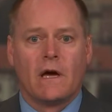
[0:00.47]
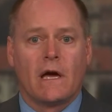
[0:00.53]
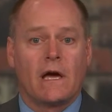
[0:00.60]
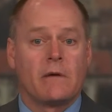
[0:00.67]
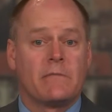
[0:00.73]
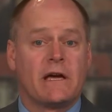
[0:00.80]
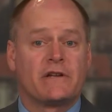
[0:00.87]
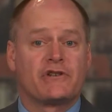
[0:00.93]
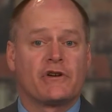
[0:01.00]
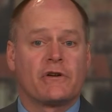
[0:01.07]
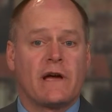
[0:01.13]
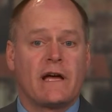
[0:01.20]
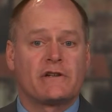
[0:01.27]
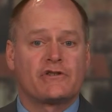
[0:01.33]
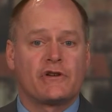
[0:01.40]
A
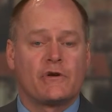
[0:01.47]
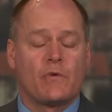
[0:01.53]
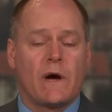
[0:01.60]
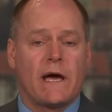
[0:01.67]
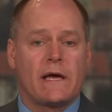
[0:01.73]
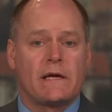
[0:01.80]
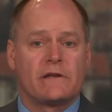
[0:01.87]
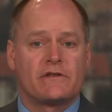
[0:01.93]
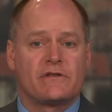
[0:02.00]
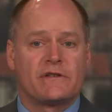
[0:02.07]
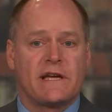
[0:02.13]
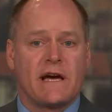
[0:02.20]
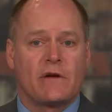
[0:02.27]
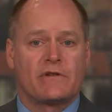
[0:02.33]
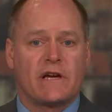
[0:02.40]
major entryway into
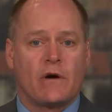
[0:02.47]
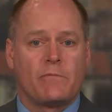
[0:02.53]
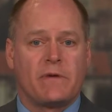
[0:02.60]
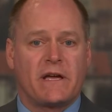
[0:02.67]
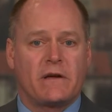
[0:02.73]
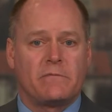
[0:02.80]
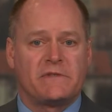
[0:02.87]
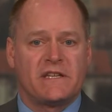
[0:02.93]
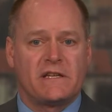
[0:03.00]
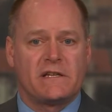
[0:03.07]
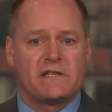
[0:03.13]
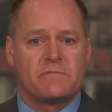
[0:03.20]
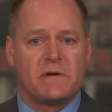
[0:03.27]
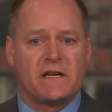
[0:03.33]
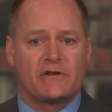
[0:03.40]
downtown Binghamton
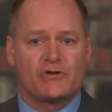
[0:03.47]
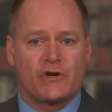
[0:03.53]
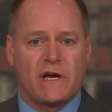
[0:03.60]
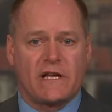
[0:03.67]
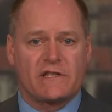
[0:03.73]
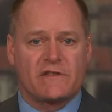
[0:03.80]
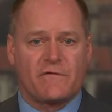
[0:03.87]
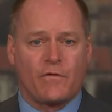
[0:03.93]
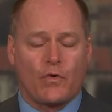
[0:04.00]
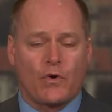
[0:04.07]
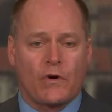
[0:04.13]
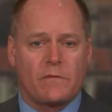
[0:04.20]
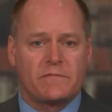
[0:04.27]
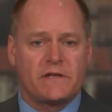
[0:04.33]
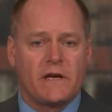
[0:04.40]
is being
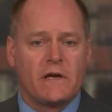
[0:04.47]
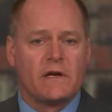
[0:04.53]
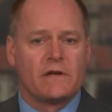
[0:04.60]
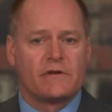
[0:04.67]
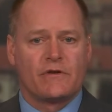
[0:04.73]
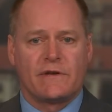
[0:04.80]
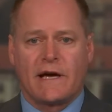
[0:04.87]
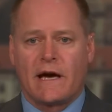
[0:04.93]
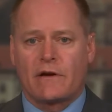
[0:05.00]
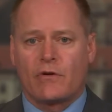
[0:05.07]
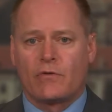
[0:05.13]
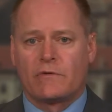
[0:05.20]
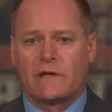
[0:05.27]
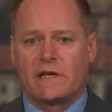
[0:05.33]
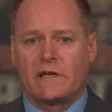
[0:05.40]
transformed to not
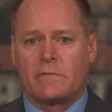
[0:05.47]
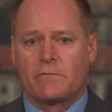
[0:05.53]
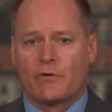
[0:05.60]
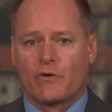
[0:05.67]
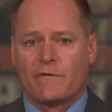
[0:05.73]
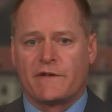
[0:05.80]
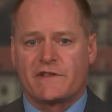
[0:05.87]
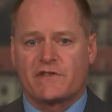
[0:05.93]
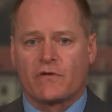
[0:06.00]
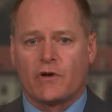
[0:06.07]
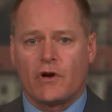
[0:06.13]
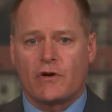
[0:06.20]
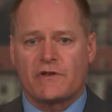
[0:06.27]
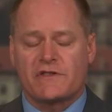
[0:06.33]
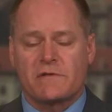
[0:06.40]
only improve its
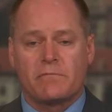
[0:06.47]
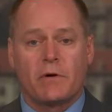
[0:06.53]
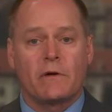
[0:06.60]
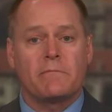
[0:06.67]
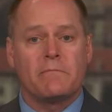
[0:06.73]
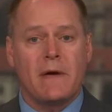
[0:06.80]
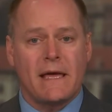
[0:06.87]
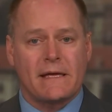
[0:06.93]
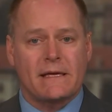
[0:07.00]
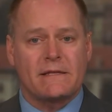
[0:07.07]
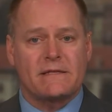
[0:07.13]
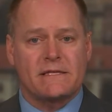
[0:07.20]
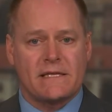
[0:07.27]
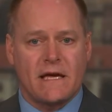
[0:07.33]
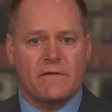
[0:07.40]
looks, but make
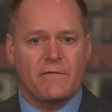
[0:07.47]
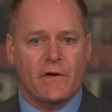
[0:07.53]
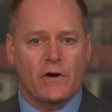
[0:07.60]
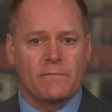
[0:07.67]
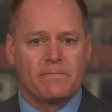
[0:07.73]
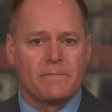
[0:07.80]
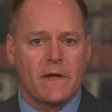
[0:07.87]
it safer.